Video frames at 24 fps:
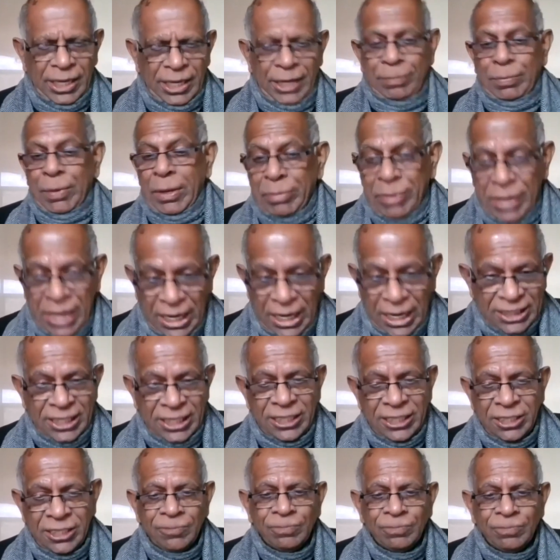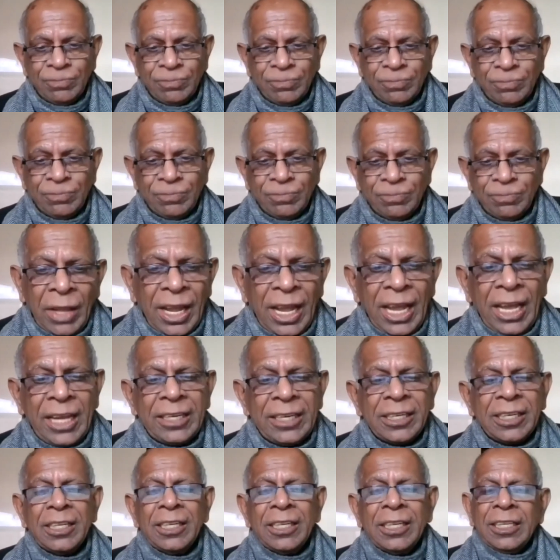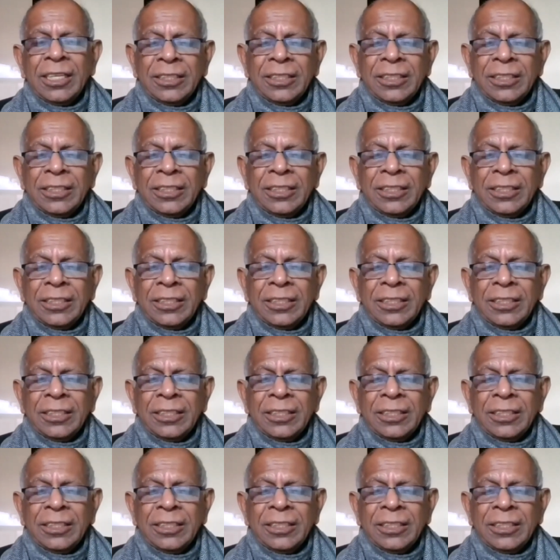and maybe others, and